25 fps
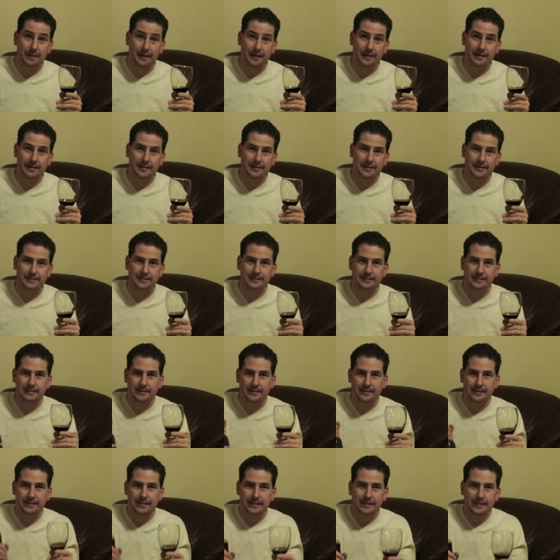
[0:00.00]

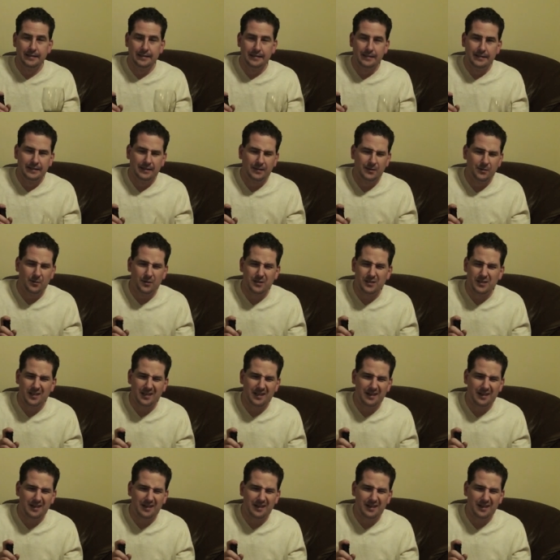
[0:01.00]
Of course,